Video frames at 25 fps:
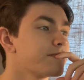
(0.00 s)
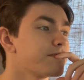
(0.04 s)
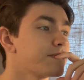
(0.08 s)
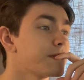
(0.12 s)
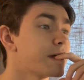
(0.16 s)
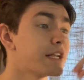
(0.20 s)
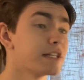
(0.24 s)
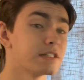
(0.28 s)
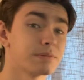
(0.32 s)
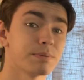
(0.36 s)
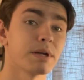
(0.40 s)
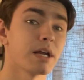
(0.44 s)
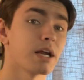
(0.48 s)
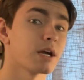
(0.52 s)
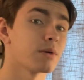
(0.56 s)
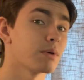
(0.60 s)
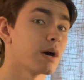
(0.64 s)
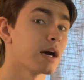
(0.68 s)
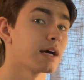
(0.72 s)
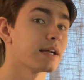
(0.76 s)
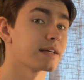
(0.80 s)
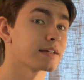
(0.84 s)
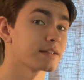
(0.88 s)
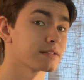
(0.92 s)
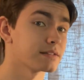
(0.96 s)
And it's pretty
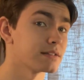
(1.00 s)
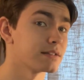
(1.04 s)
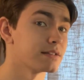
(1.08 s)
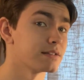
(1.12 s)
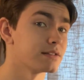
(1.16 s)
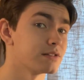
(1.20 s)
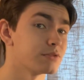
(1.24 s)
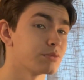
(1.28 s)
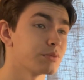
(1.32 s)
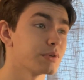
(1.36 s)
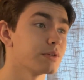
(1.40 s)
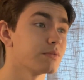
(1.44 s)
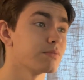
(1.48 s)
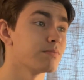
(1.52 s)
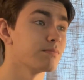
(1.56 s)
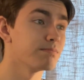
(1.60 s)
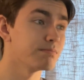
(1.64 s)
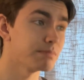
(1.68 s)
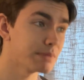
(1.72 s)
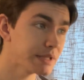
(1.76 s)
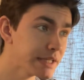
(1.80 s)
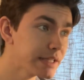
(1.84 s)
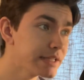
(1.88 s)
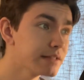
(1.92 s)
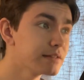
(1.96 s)
ironic since we
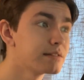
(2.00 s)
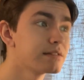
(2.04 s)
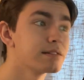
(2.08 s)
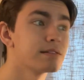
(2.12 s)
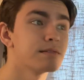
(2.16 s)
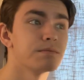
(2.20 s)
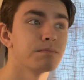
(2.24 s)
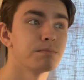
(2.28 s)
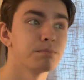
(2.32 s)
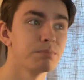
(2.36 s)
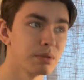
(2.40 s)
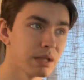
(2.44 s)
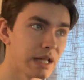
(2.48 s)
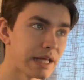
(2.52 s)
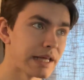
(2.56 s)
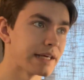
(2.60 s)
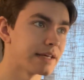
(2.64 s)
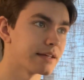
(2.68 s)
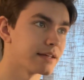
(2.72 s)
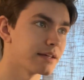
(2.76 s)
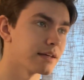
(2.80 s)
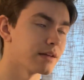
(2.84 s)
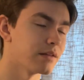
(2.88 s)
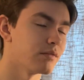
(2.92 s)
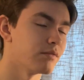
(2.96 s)
meet
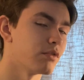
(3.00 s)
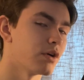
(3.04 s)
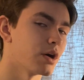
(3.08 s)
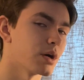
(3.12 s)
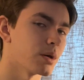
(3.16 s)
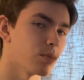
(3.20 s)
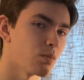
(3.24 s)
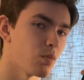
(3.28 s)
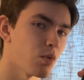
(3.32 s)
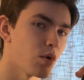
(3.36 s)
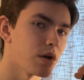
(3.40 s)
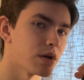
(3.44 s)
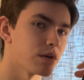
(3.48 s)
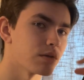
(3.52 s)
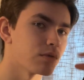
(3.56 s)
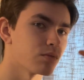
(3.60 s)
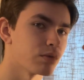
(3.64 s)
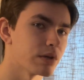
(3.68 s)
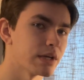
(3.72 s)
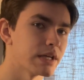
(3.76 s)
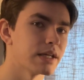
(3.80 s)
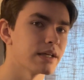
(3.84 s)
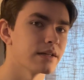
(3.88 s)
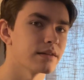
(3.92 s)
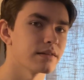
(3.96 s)
Blake in Volume One
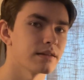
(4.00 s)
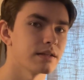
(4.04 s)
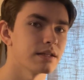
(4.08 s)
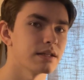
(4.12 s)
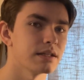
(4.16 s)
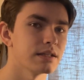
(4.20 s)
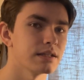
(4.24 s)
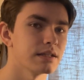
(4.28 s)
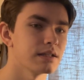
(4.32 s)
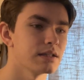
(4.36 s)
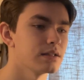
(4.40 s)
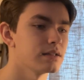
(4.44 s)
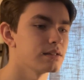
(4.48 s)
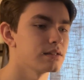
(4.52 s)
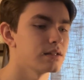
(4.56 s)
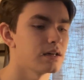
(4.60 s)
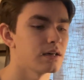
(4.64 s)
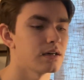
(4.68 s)
reading the,